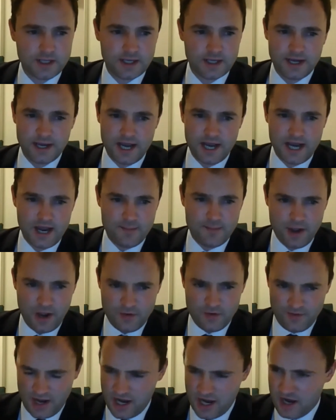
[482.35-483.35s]

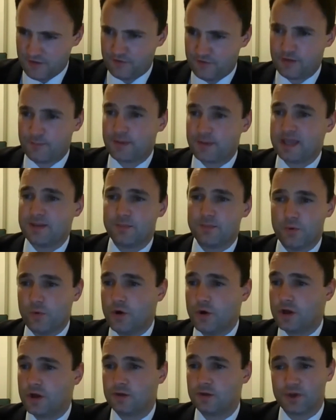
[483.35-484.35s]
Over half of the people
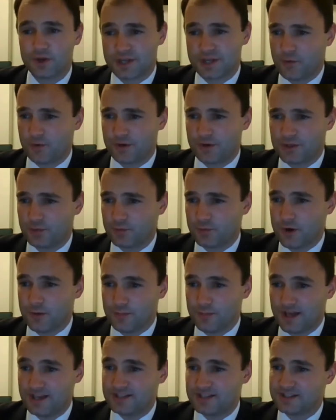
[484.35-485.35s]
that are currently in the
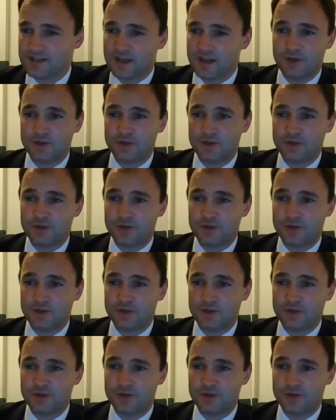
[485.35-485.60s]
workplace